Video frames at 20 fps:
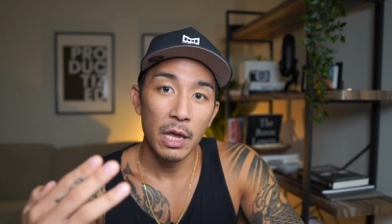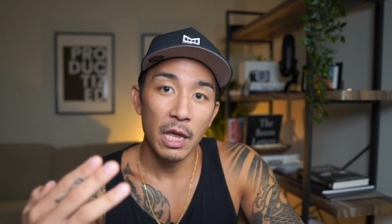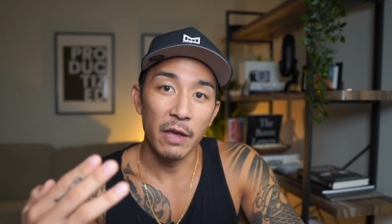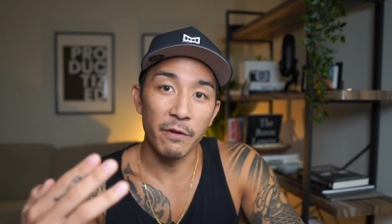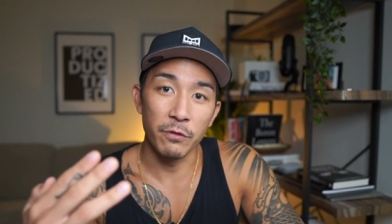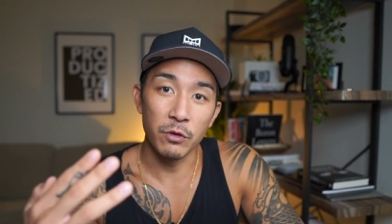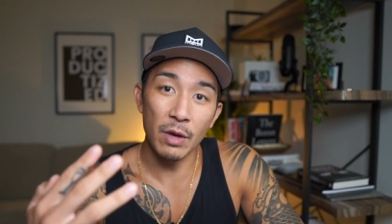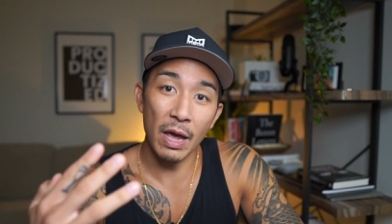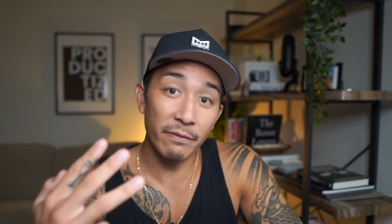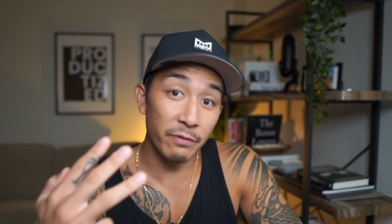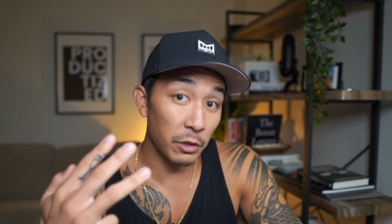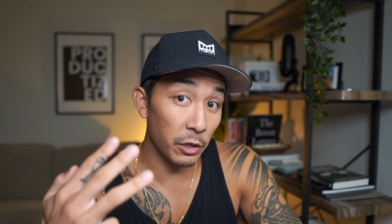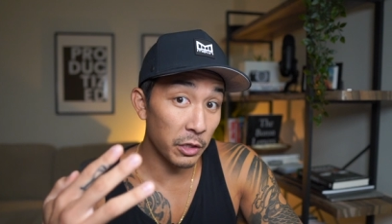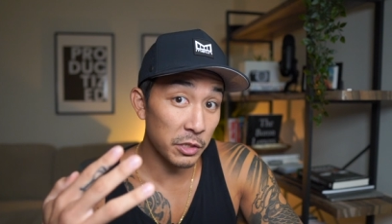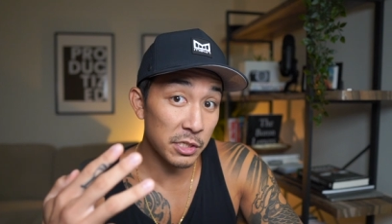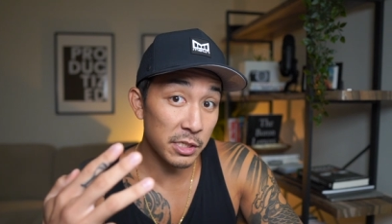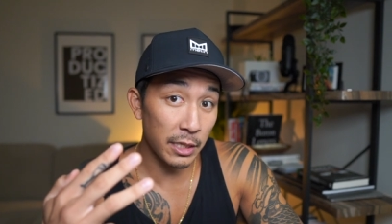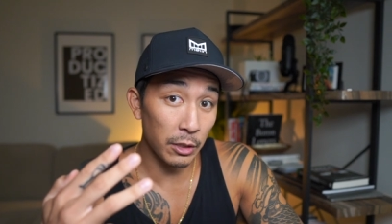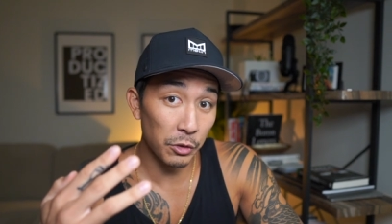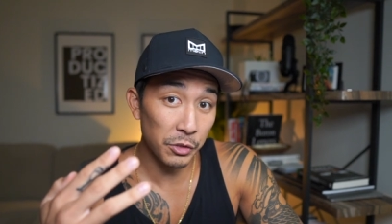if you have a good
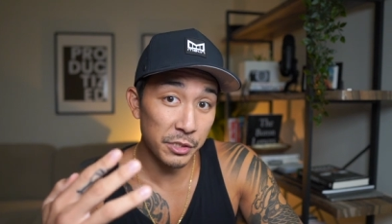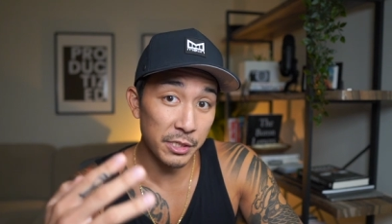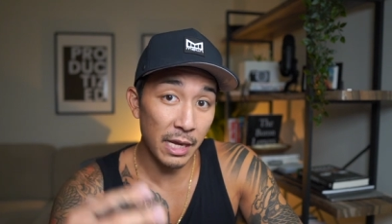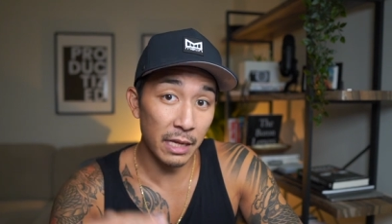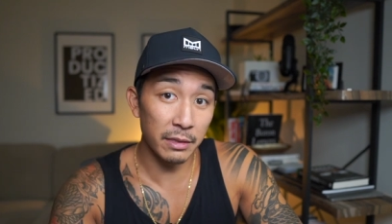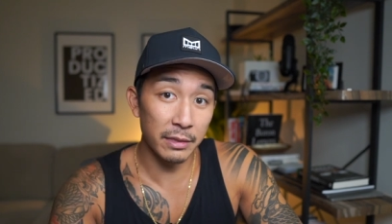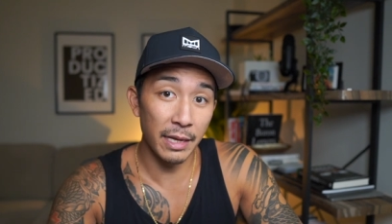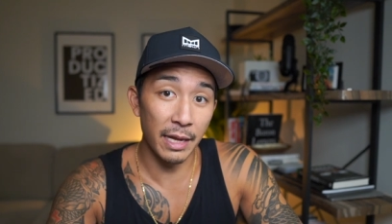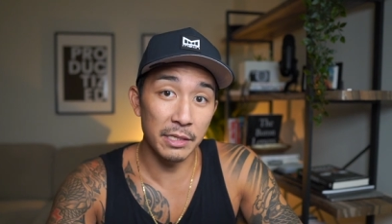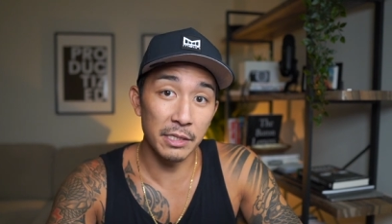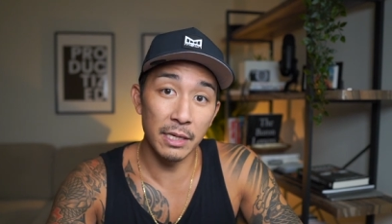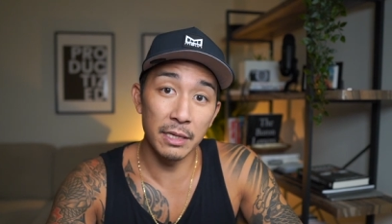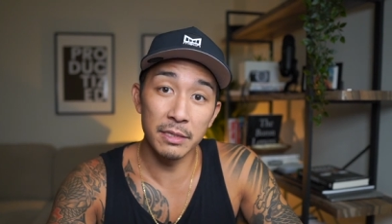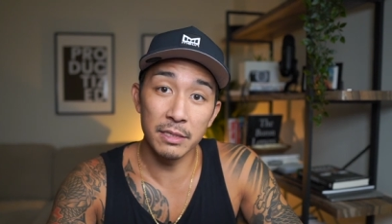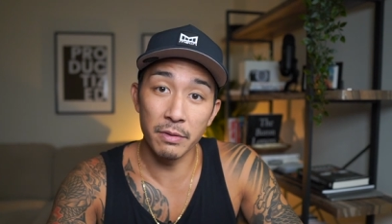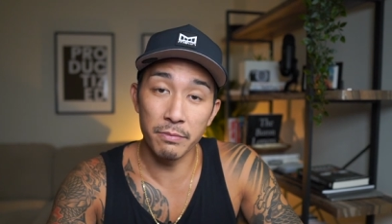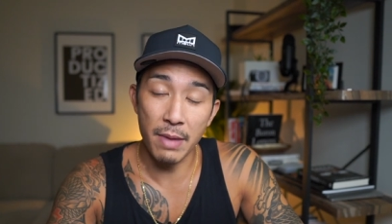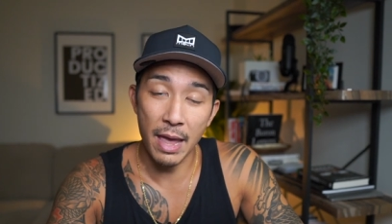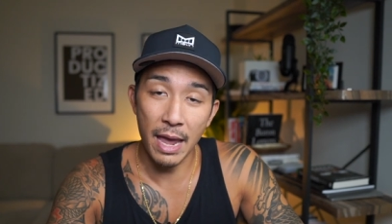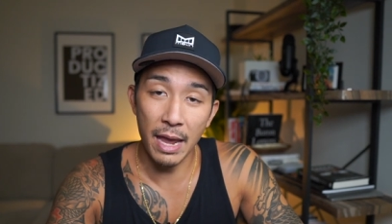skill set that's in
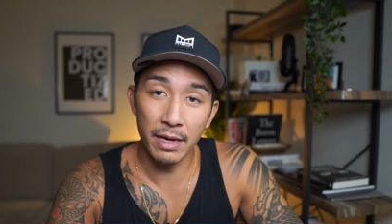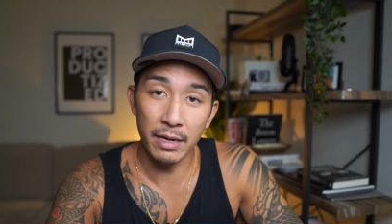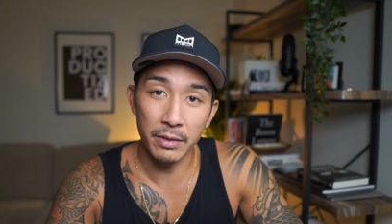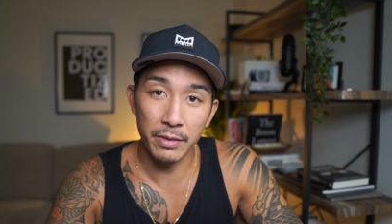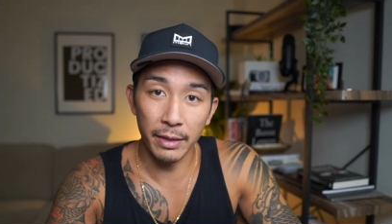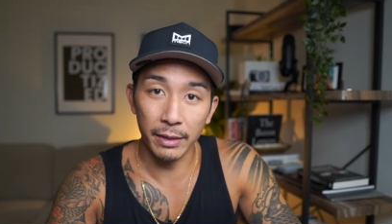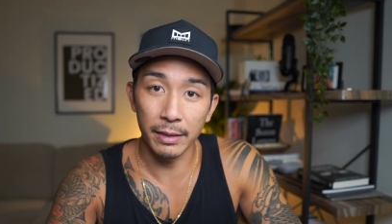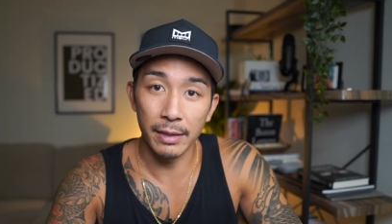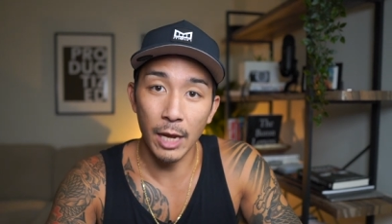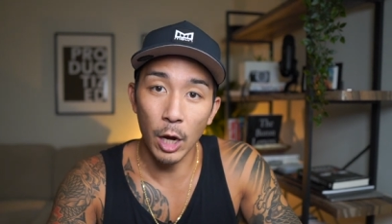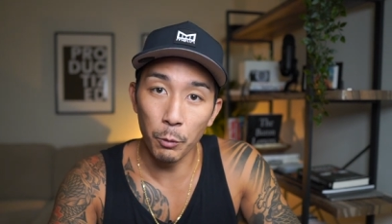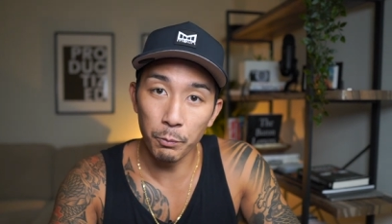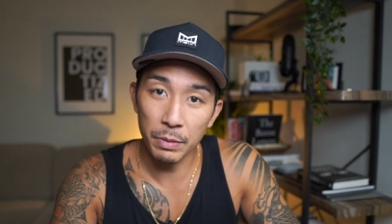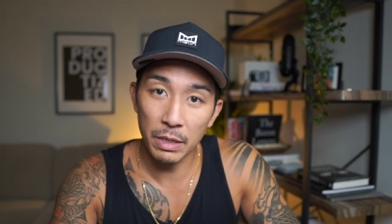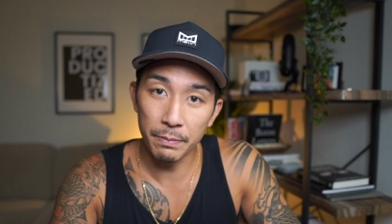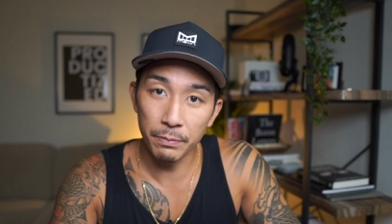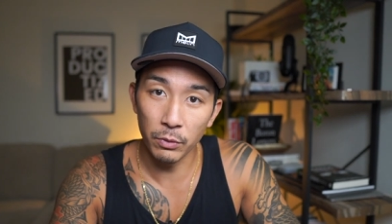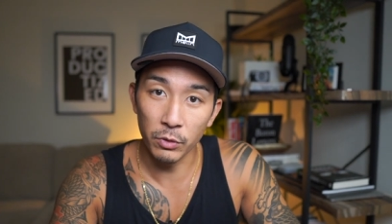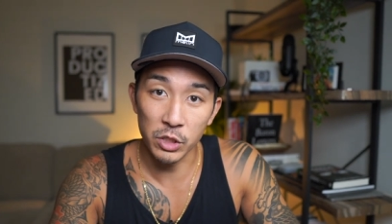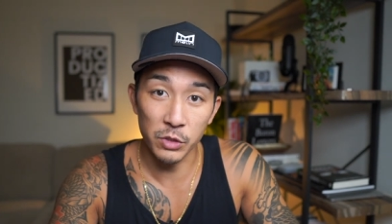demand and that can help
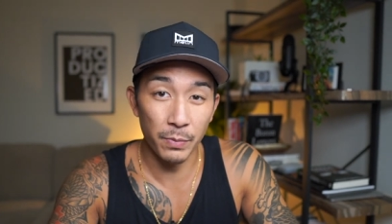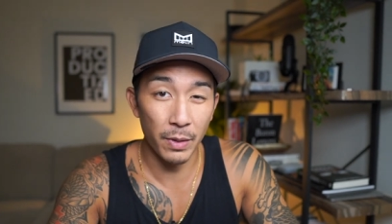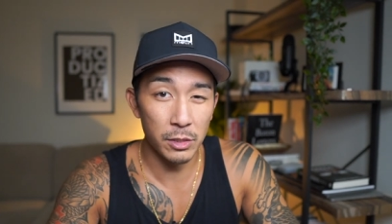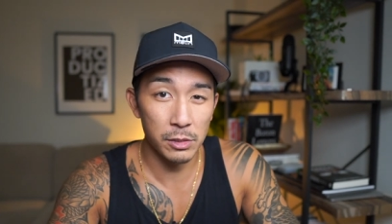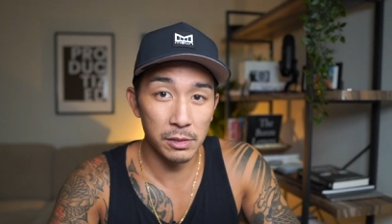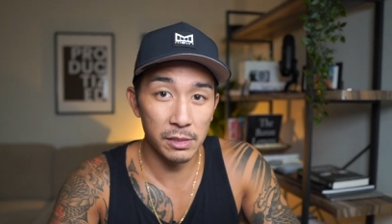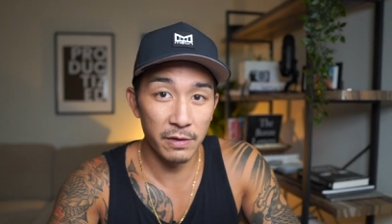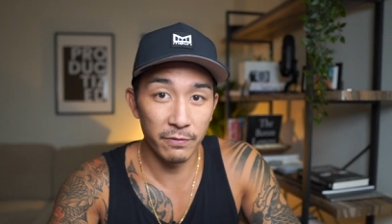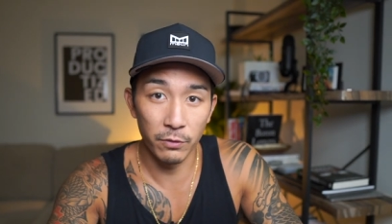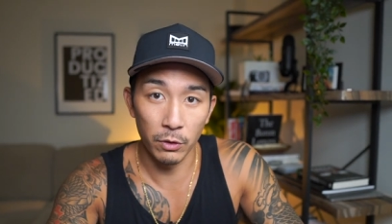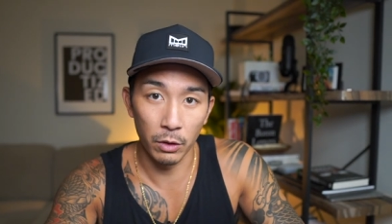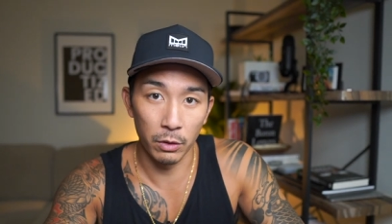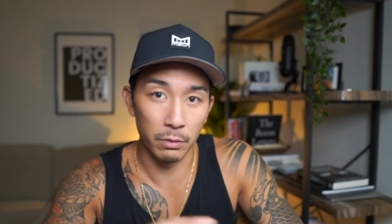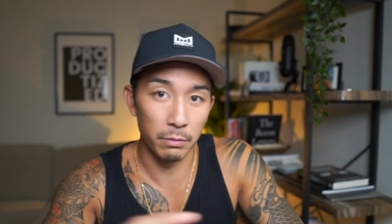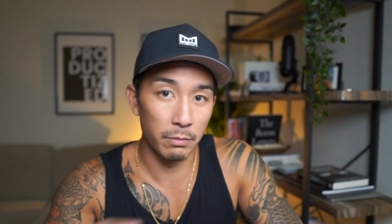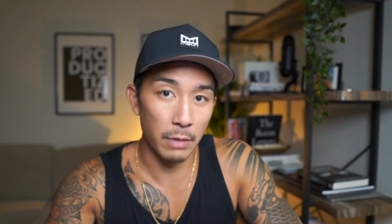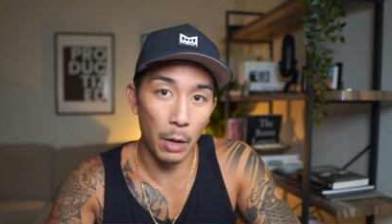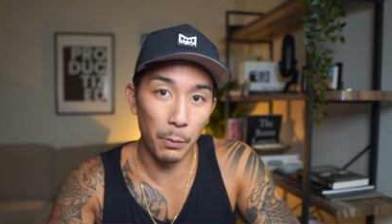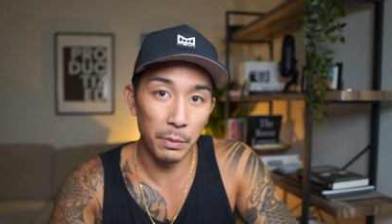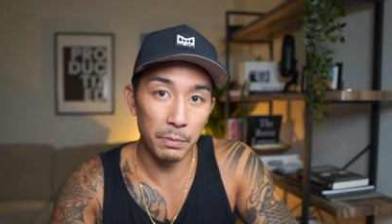people, especially if you're
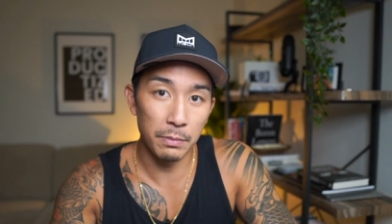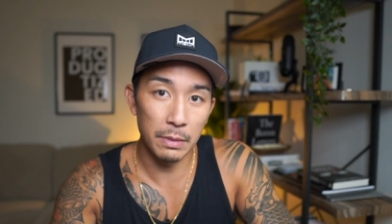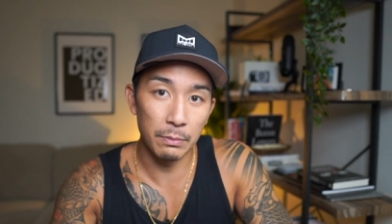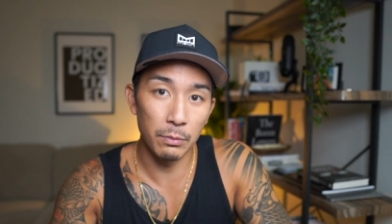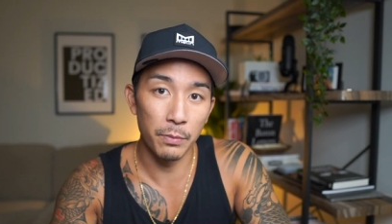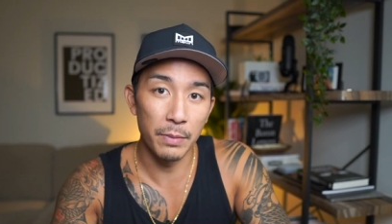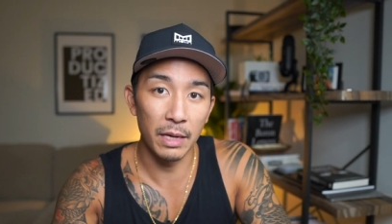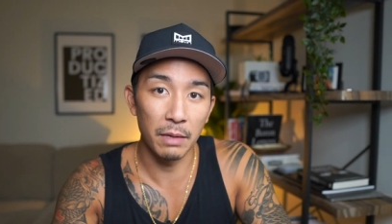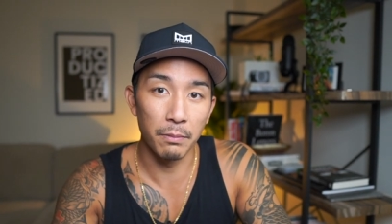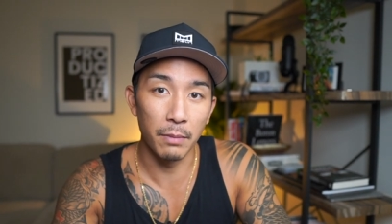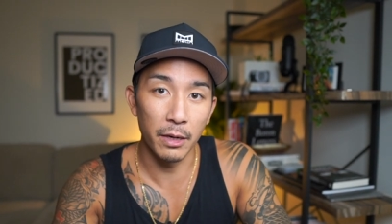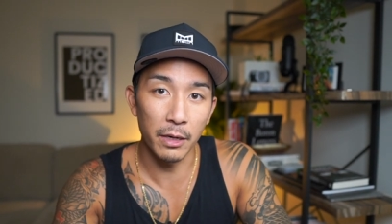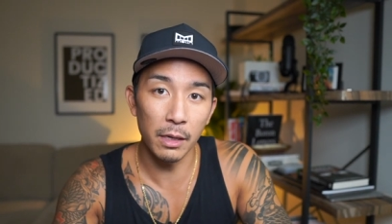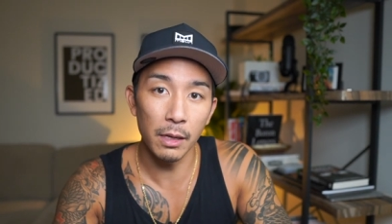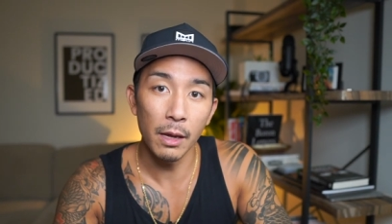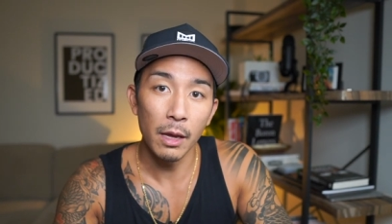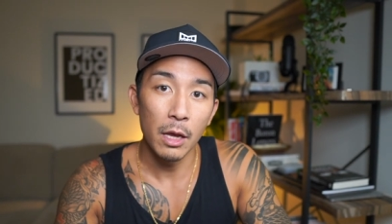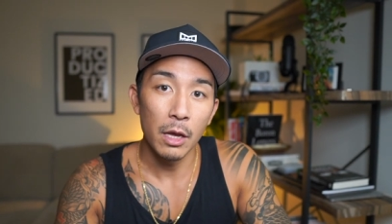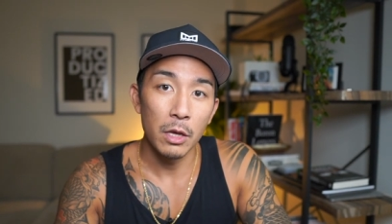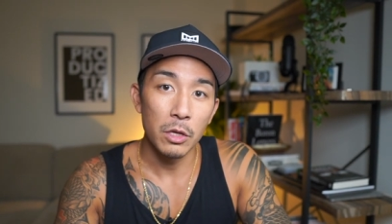helping people make money,